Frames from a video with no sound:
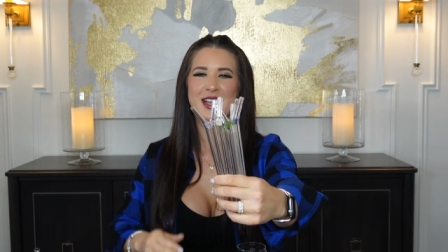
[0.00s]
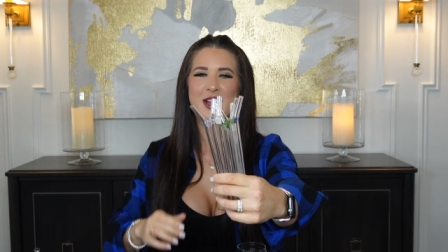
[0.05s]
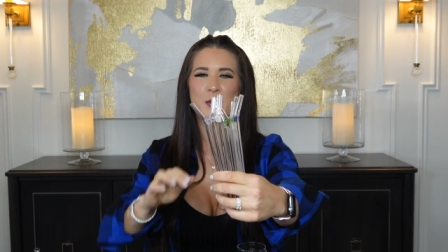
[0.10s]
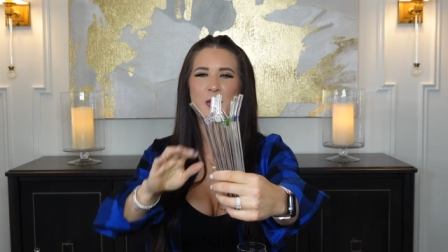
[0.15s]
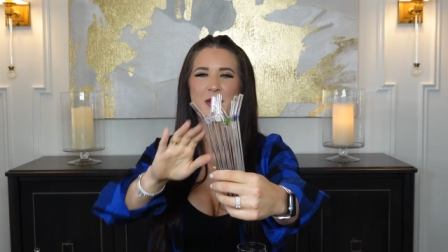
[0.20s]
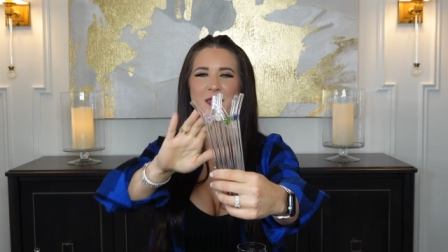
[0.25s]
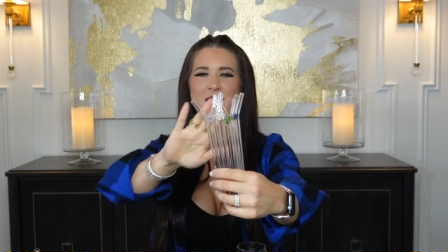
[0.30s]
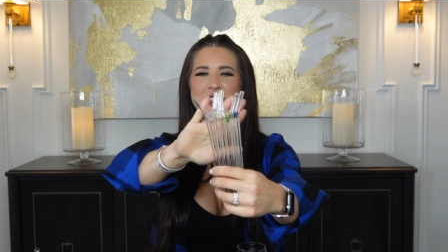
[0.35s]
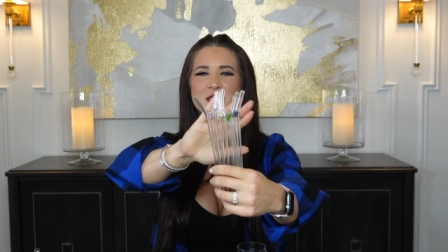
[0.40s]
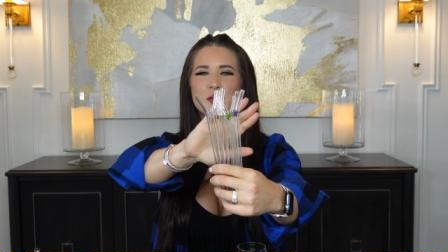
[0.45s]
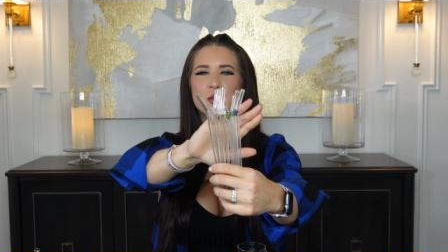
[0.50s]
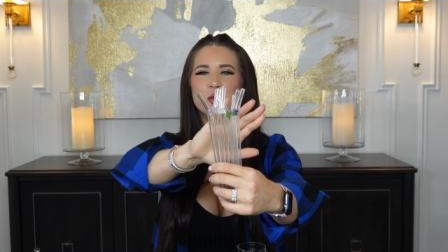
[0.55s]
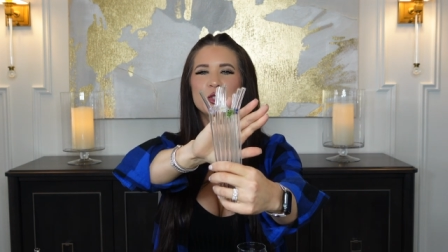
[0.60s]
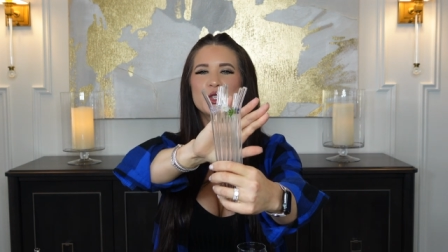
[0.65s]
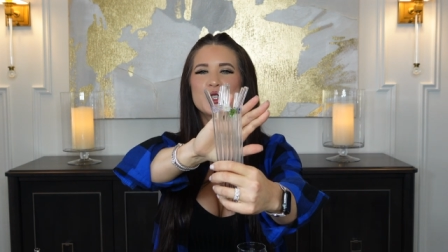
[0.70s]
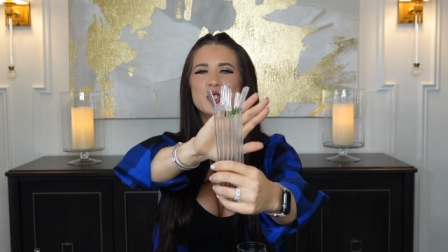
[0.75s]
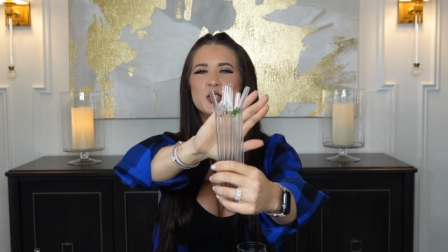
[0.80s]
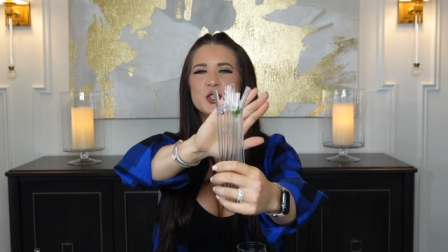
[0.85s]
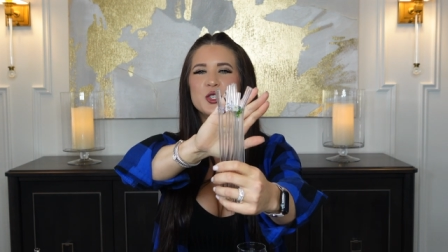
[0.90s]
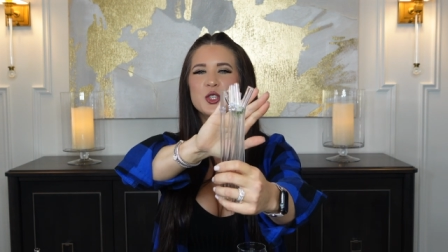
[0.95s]
with these
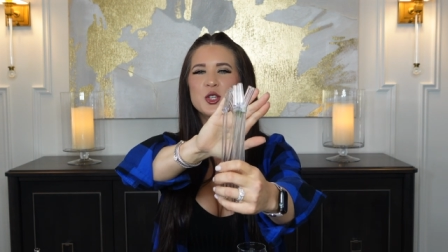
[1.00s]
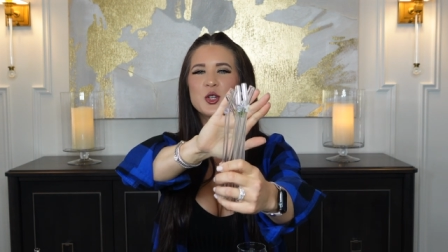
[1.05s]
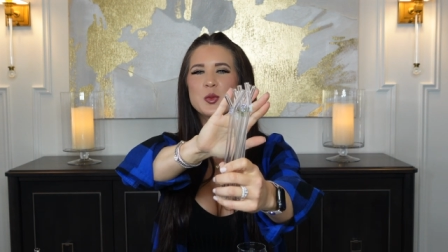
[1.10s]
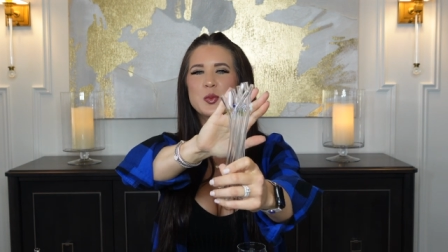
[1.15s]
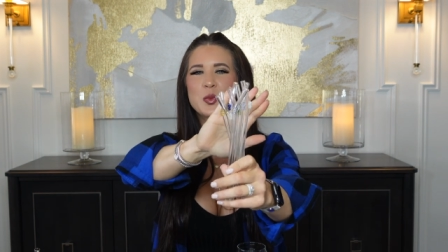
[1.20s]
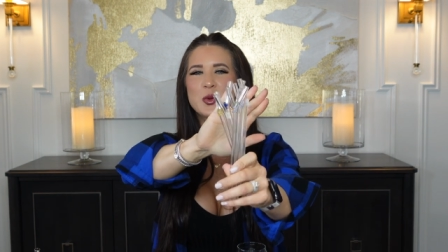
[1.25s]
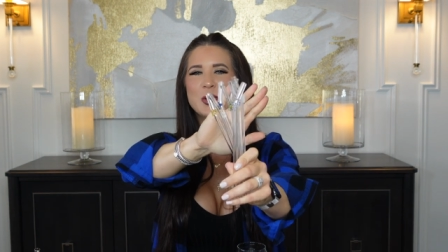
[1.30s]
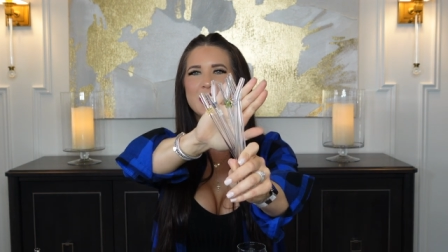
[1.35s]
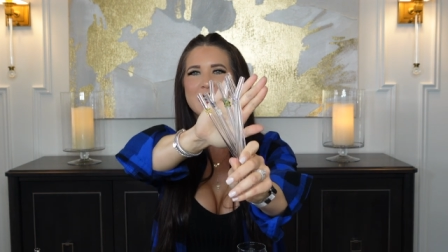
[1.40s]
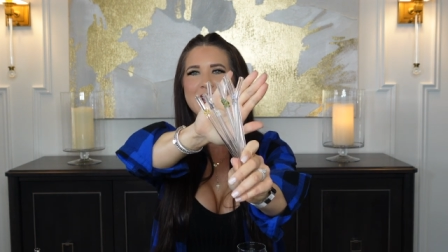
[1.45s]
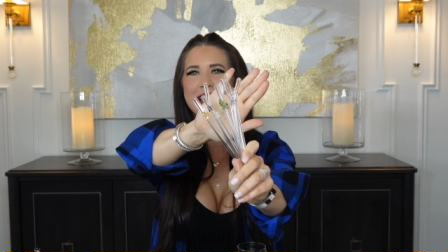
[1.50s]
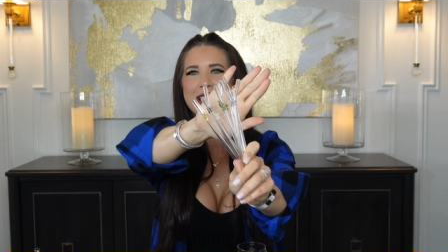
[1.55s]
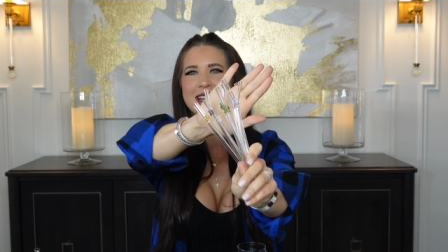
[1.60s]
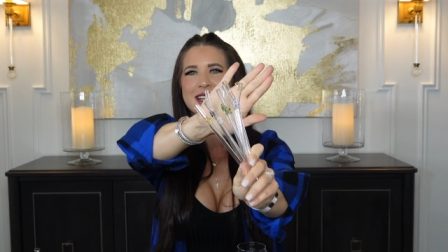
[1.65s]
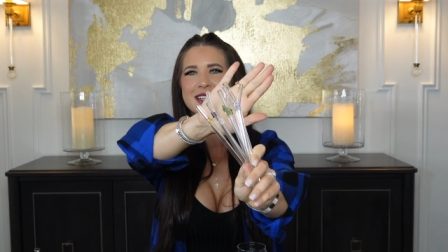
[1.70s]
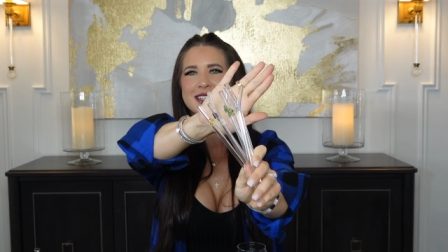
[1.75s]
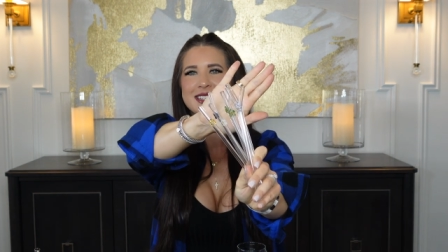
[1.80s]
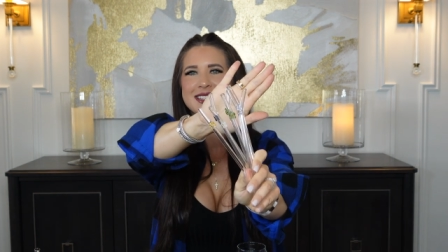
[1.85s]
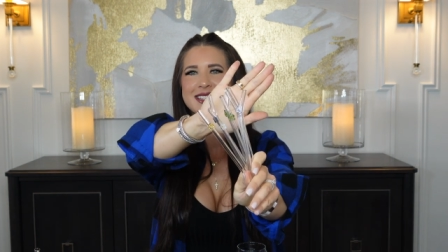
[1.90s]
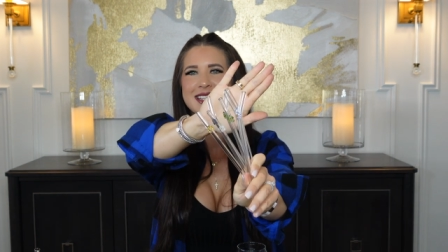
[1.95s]
super
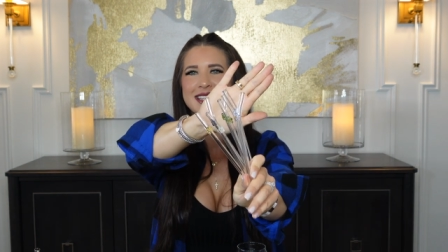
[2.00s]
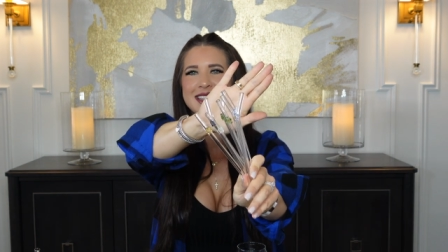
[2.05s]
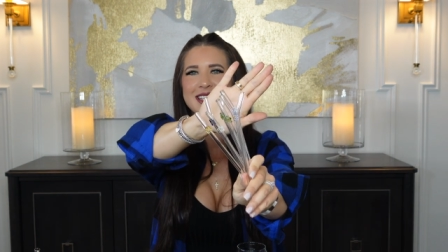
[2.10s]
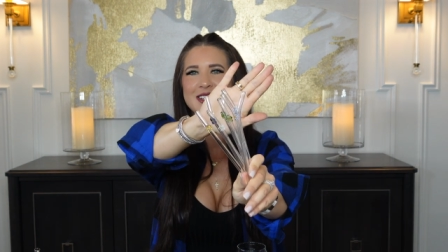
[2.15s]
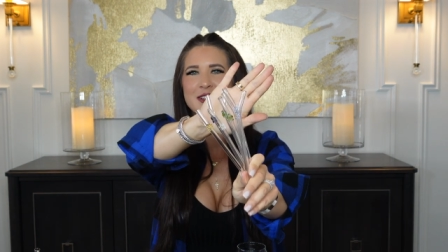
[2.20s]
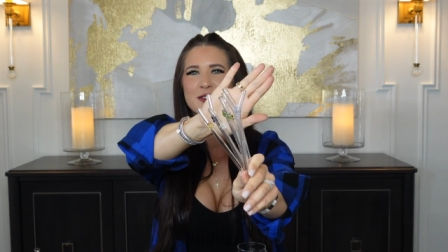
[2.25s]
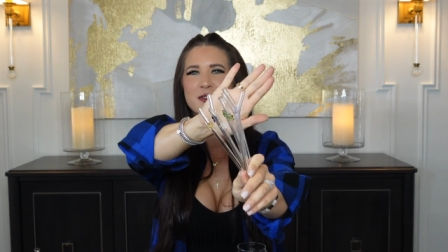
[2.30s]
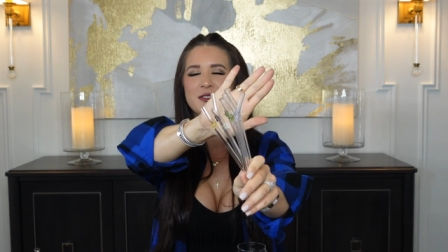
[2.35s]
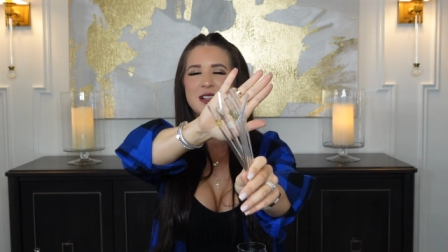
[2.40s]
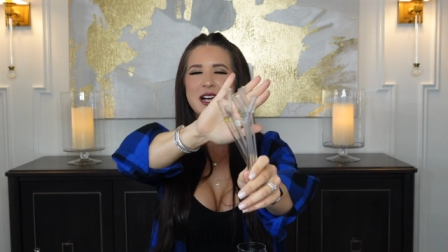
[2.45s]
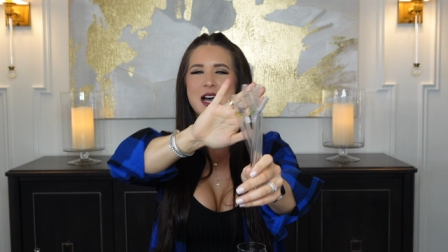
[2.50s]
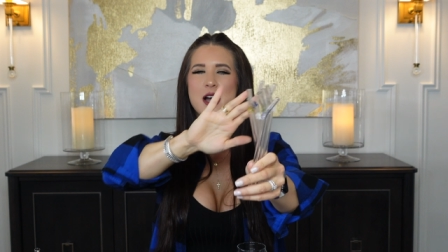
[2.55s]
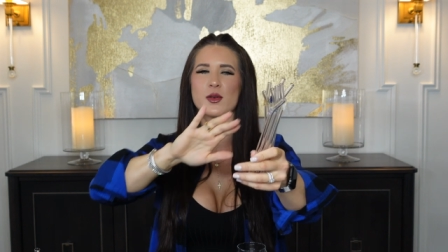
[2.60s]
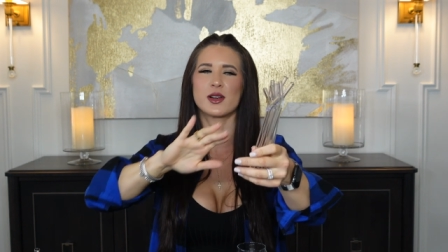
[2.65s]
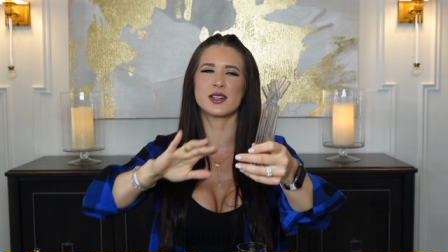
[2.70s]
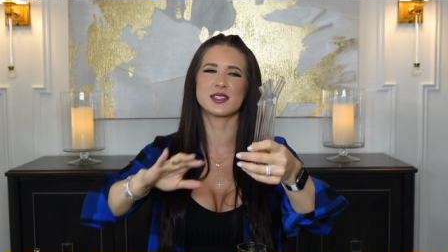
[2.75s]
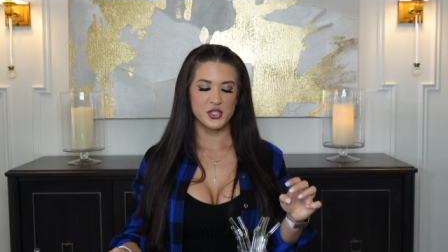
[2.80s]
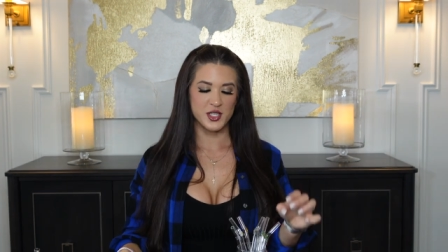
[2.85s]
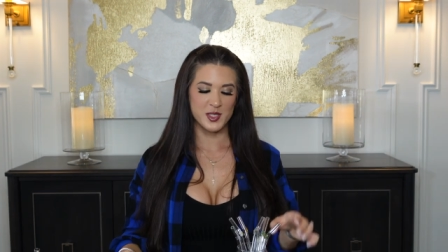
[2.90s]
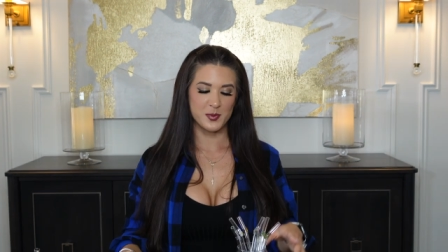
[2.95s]
nice little
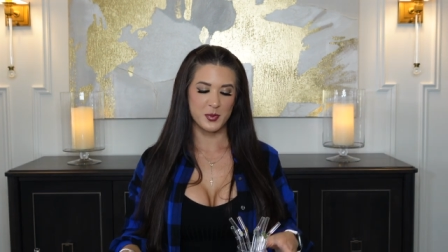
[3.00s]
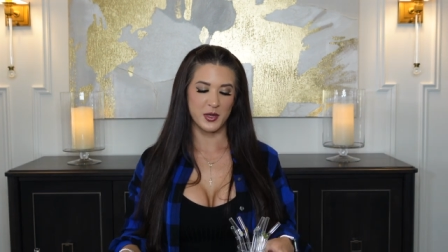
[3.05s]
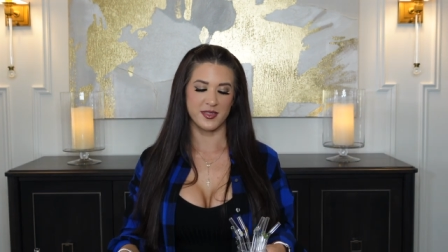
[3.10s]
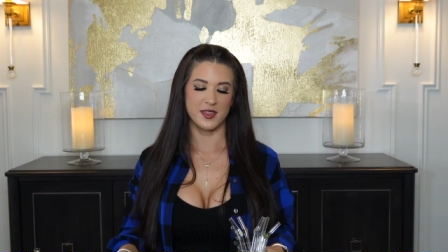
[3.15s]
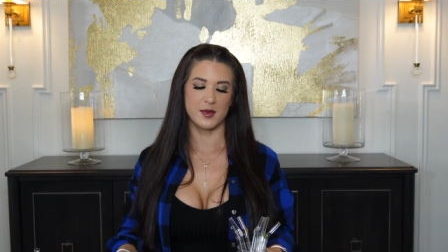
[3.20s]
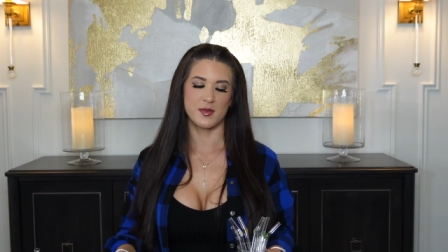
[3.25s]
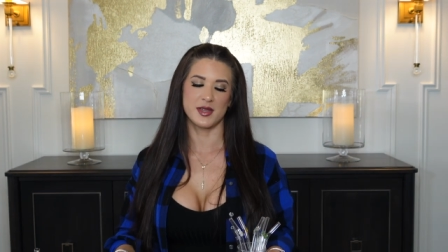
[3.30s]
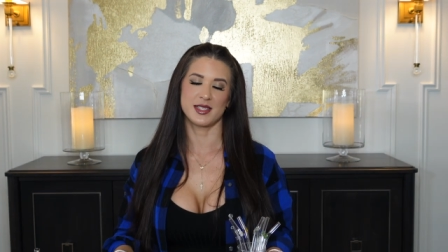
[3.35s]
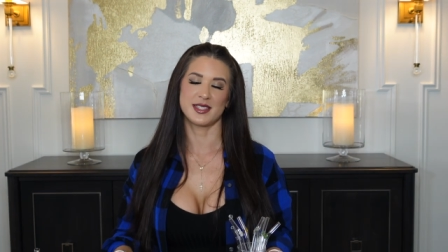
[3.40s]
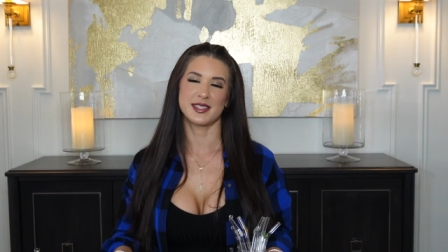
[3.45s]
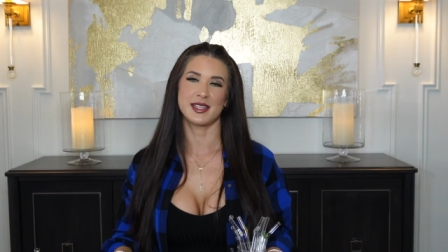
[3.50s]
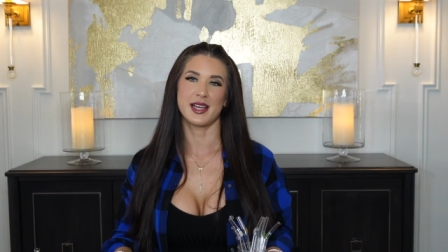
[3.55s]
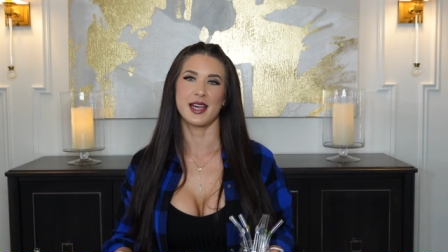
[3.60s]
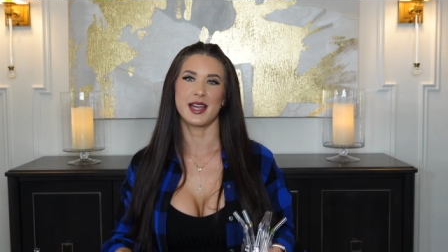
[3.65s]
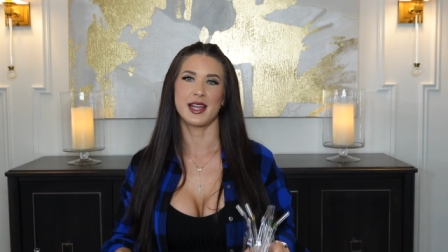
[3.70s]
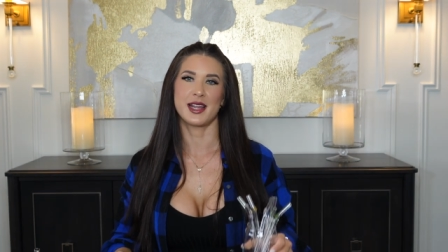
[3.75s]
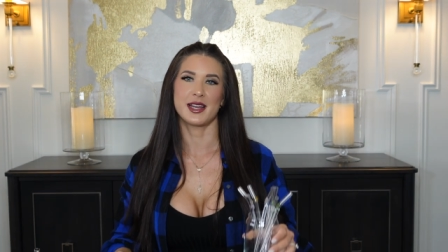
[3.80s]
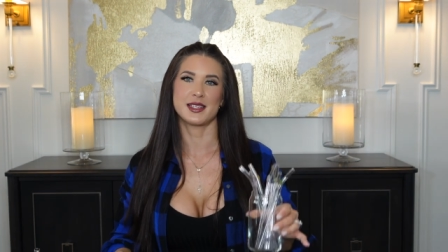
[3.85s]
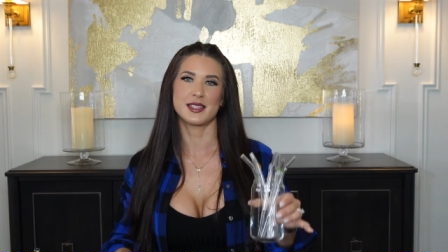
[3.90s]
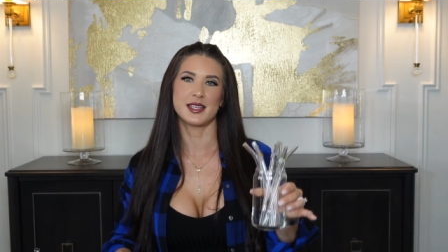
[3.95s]
flowers. Just put them
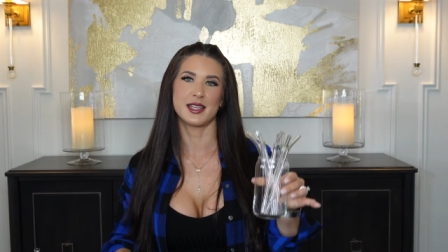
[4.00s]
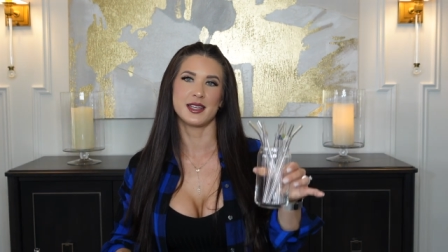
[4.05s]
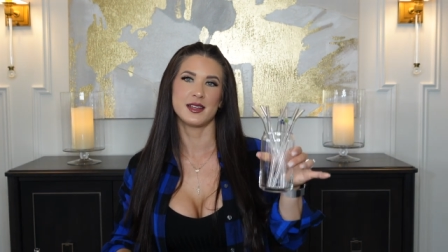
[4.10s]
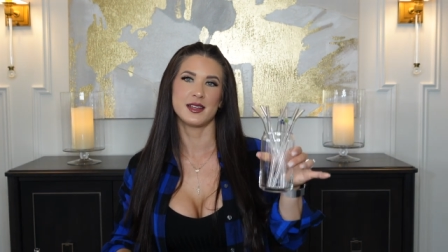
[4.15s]
inside